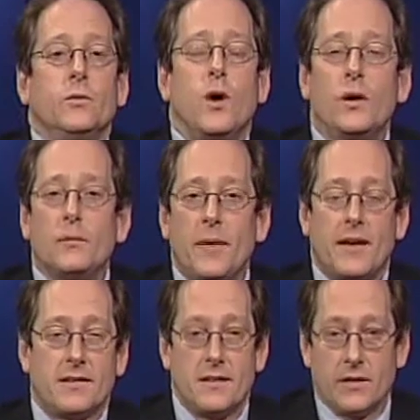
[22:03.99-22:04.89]
Welcome
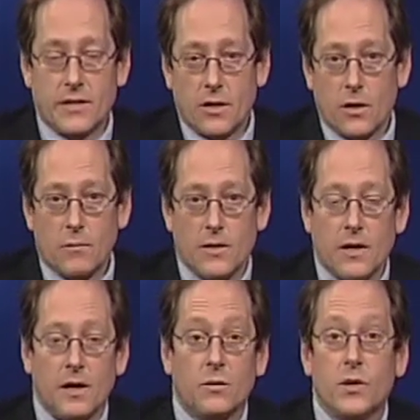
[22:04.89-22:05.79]
back to Healthcare and
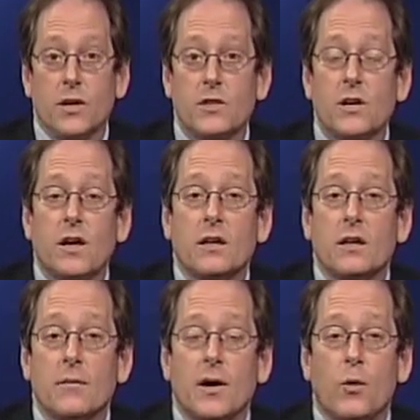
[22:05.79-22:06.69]
Beyond. We are
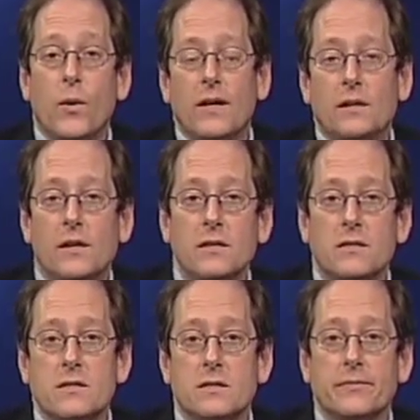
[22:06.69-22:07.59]
talking about weight
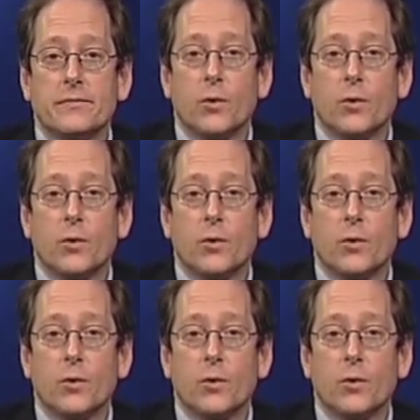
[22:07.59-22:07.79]
loss,